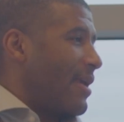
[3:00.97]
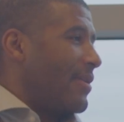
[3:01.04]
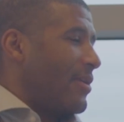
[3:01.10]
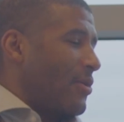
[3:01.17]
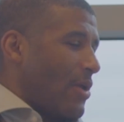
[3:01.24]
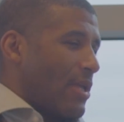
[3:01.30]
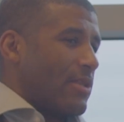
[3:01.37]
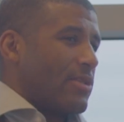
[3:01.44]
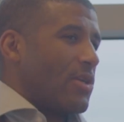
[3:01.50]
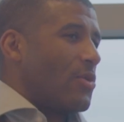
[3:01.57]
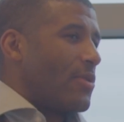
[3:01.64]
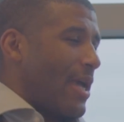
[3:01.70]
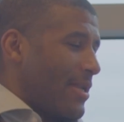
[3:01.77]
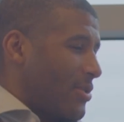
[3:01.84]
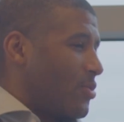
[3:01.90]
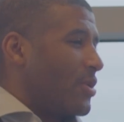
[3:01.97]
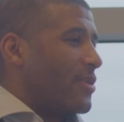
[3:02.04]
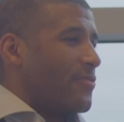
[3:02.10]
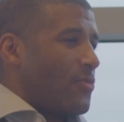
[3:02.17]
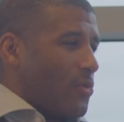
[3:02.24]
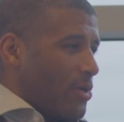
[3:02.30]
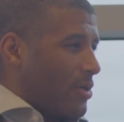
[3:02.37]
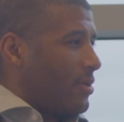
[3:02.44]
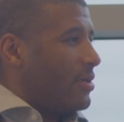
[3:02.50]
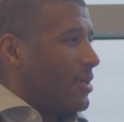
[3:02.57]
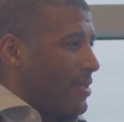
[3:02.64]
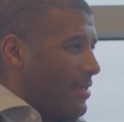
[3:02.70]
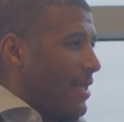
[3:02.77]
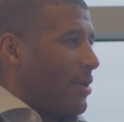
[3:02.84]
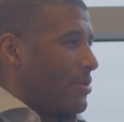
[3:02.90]
And, and so that twenty-four,
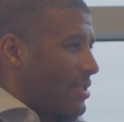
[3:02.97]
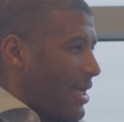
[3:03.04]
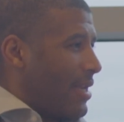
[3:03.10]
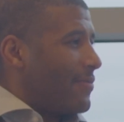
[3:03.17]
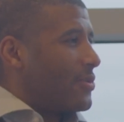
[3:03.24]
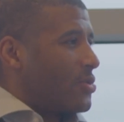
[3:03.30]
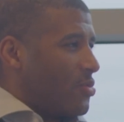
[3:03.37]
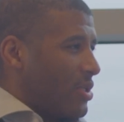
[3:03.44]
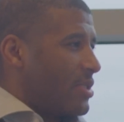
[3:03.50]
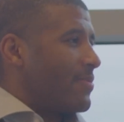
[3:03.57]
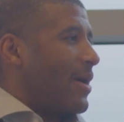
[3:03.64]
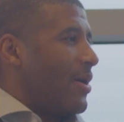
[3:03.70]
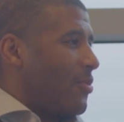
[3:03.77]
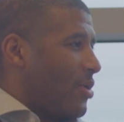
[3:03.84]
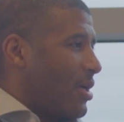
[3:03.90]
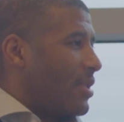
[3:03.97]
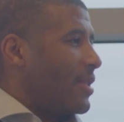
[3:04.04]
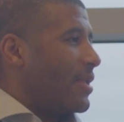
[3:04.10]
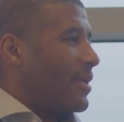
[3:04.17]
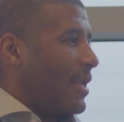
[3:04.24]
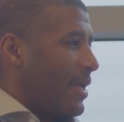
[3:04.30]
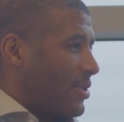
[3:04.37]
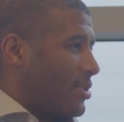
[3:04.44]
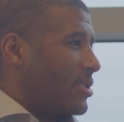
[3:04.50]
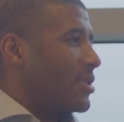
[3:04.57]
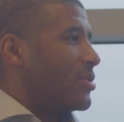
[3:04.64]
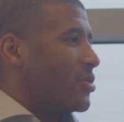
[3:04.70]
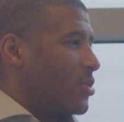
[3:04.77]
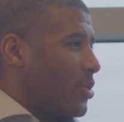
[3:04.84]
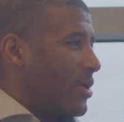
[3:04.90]
that was kind of a sweet spot. One, an agent
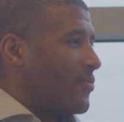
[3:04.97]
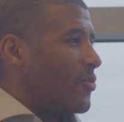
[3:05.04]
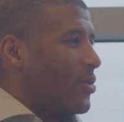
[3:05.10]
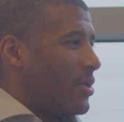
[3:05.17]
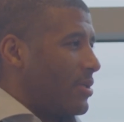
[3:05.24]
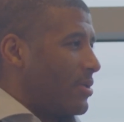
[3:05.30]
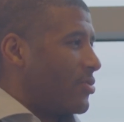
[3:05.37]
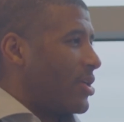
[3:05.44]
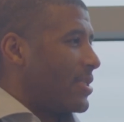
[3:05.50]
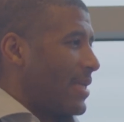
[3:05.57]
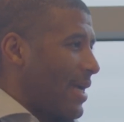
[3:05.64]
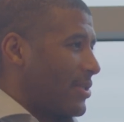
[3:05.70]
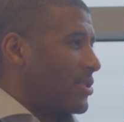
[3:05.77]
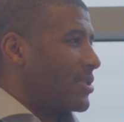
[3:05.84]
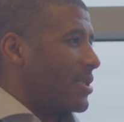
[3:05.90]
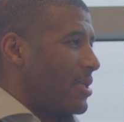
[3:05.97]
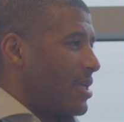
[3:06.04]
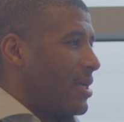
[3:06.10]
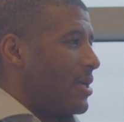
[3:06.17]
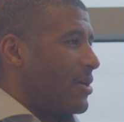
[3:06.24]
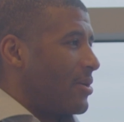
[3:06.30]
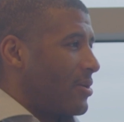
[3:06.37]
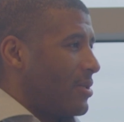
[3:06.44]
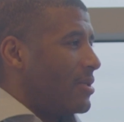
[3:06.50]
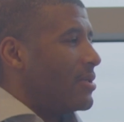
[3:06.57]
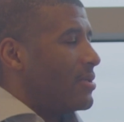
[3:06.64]
to do twenty-four transactions in a year.